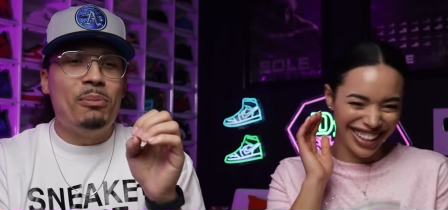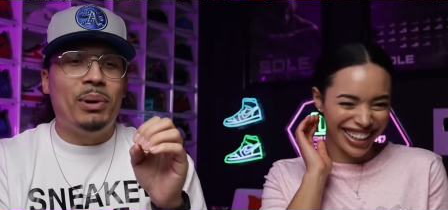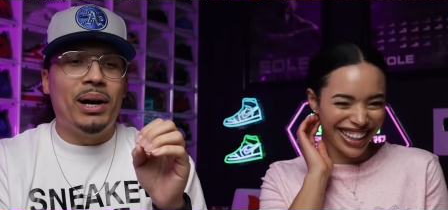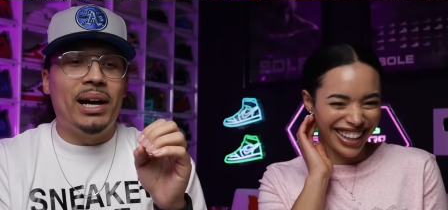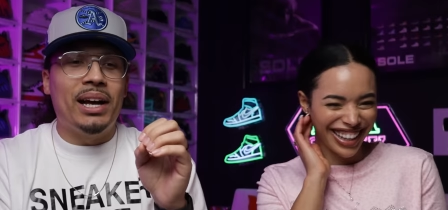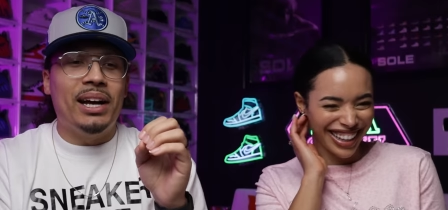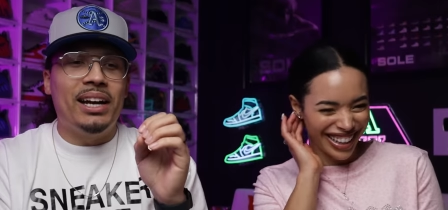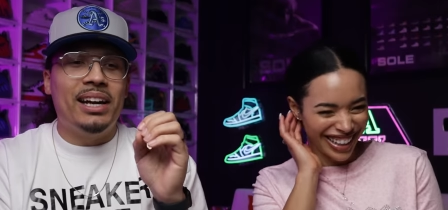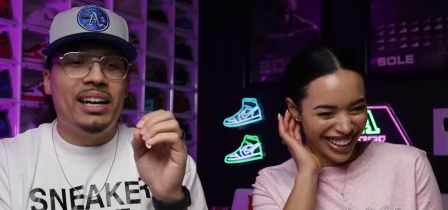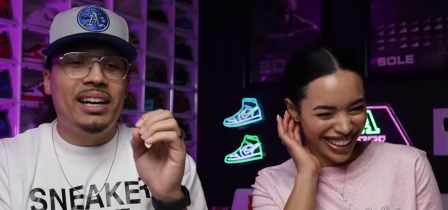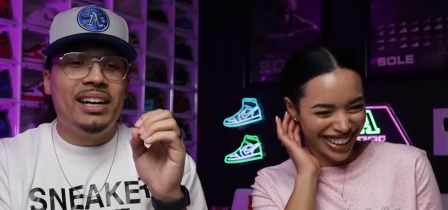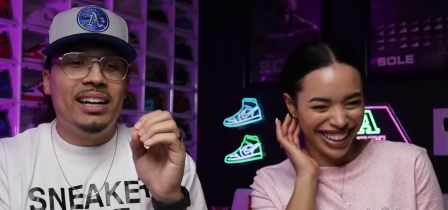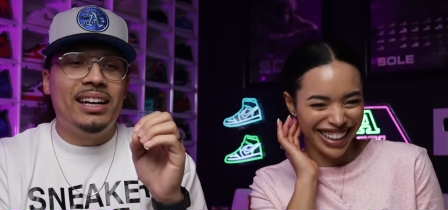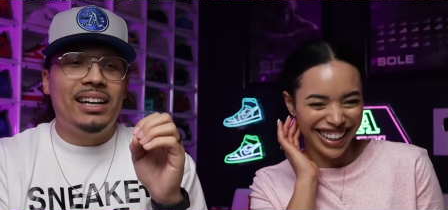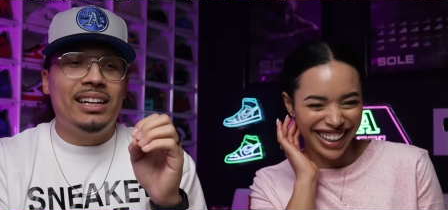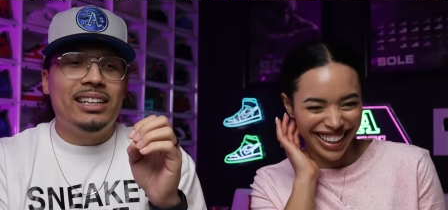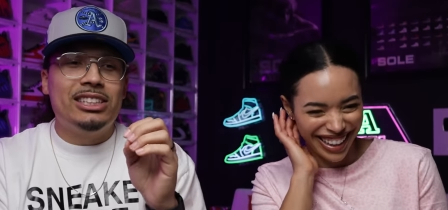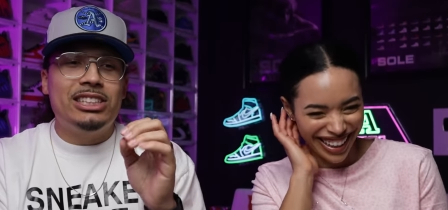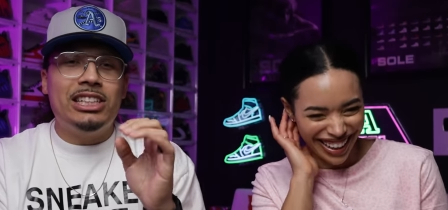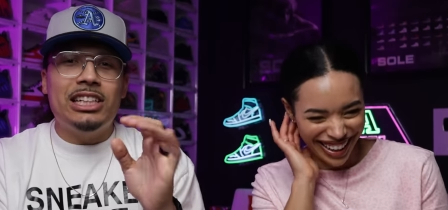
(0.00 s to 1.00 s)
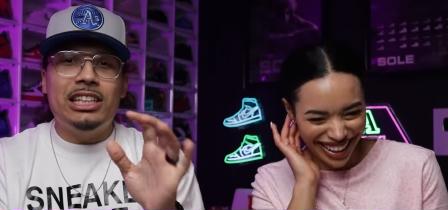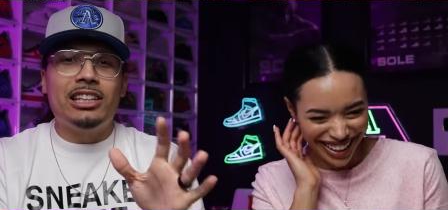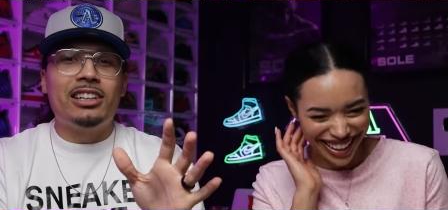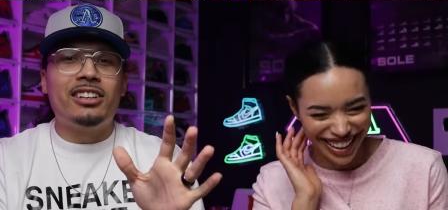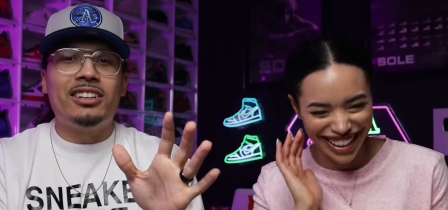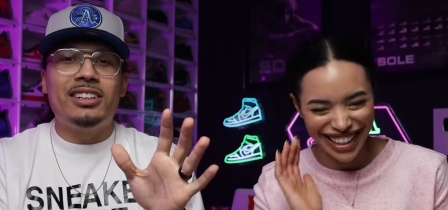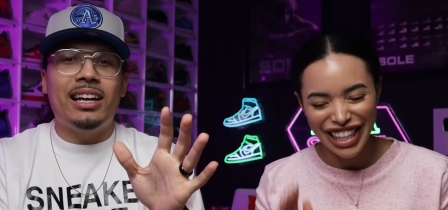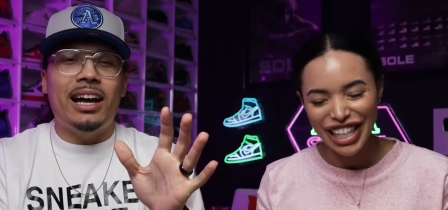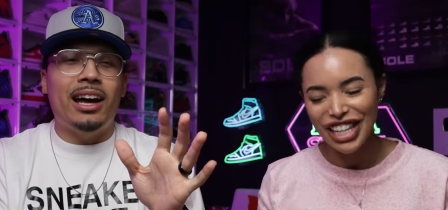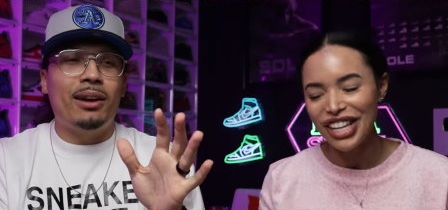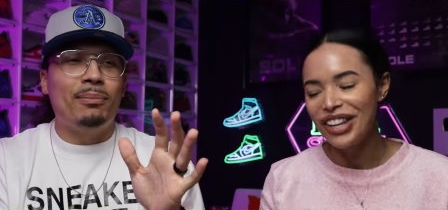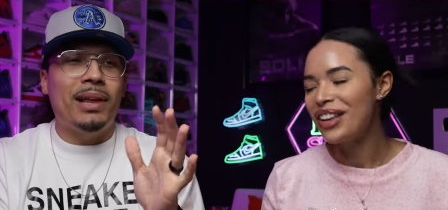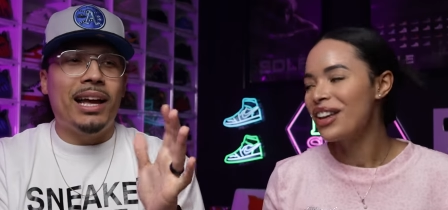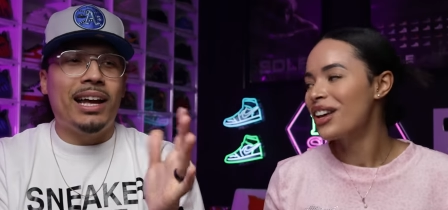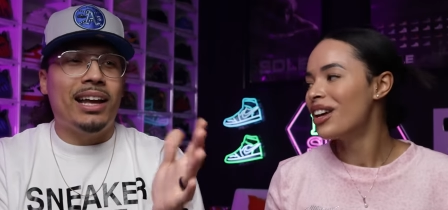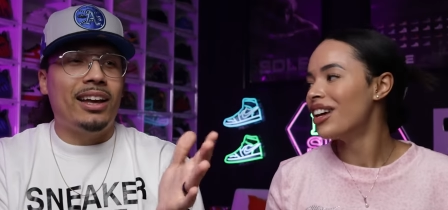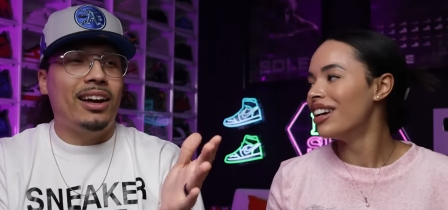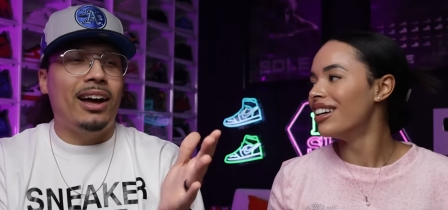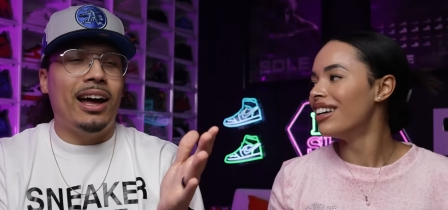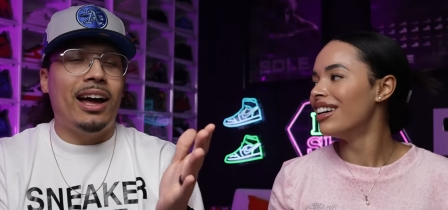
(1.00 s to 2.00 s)
Speaker 1: But she literally, I'm
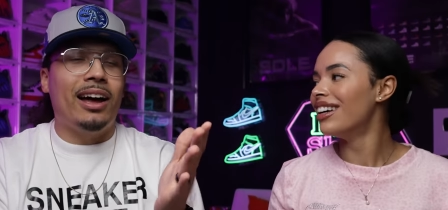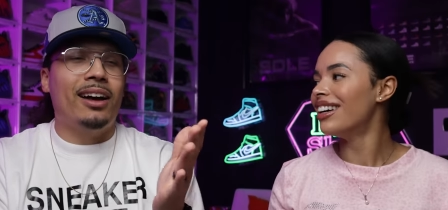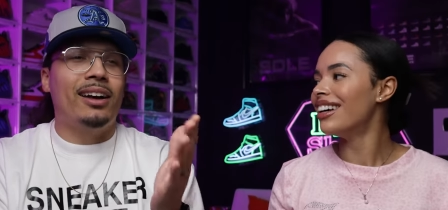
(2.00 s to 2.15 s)
like,